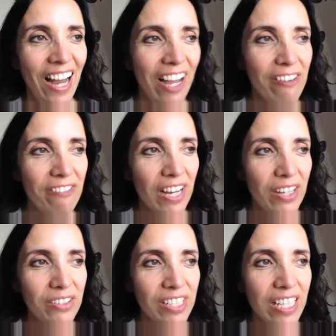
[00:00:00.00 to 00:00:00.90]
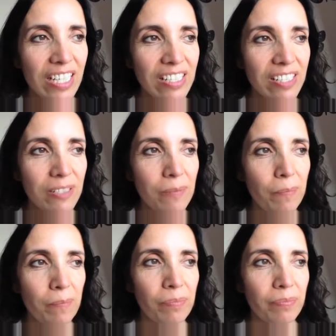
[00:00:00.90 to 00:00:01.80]
I found it
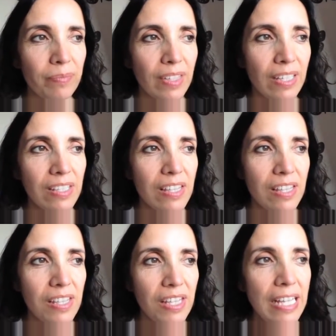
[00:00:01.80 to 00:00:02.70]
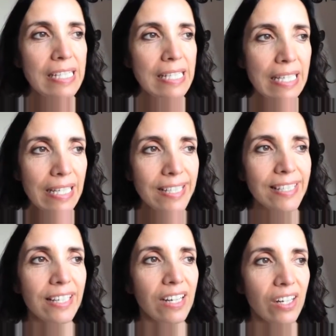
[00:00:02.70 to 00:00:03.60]
it's
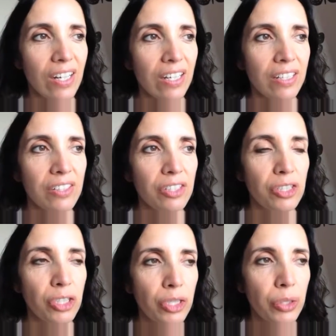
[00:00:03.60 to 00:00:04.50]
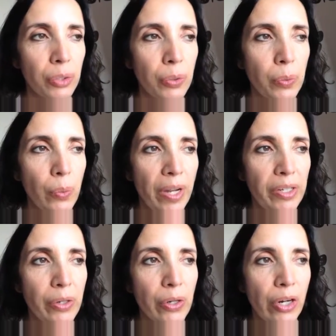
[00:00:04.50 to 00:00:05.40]
easier to do
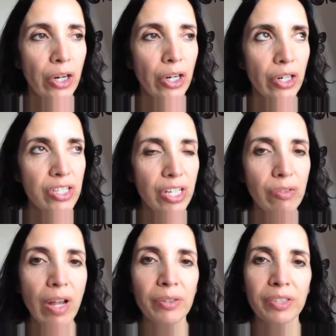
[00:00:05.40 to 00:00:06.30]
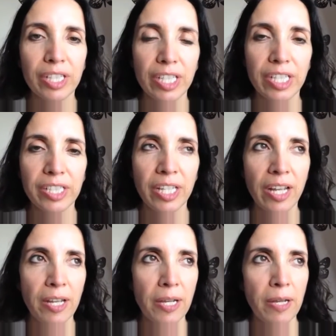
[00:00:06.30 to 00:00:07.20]
when you're surrounded
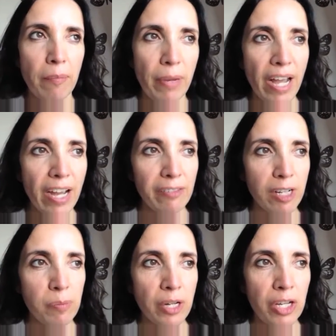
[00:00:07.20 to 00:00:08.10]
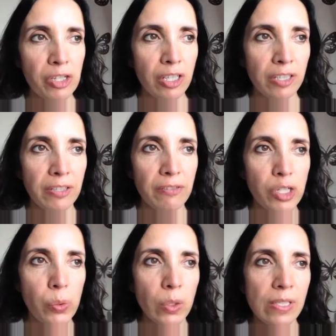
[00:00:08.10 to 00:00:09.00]
by high vibrational
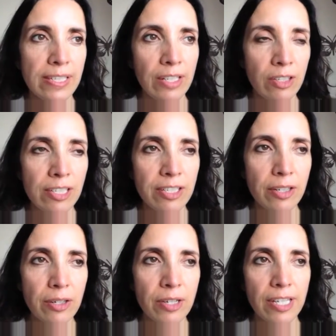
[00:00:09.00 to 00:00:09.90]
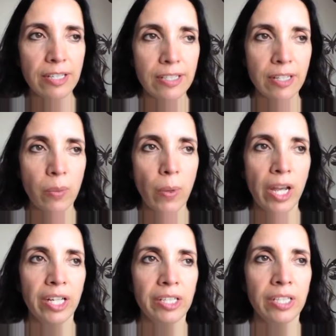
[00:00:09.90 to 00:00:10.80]
individuals and also easier
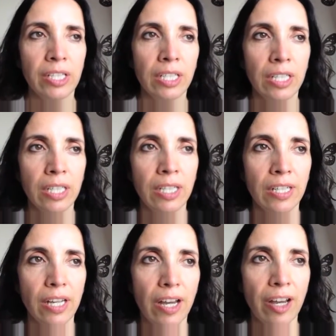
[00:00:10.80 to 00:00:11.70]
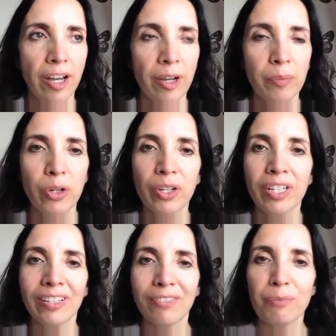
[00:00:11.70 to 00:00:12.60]
when um, you're
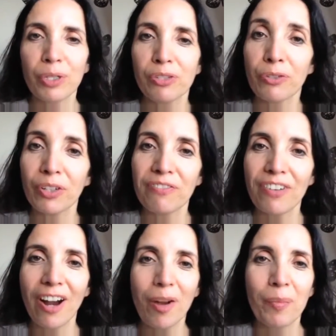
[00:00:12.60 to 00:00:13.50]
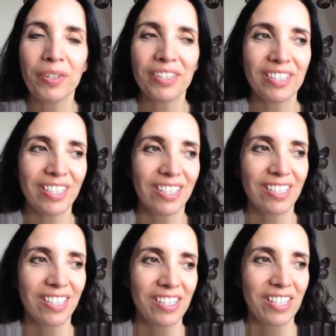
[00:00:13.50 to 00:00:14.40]
in a beautiful environment
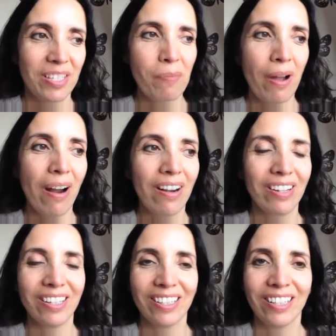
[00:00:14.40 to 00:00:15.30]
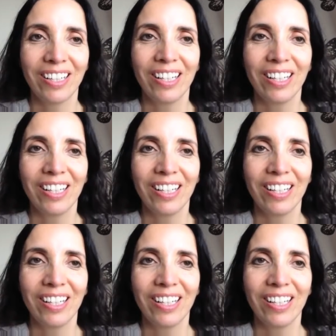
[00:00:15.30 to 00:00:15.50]
such as the park.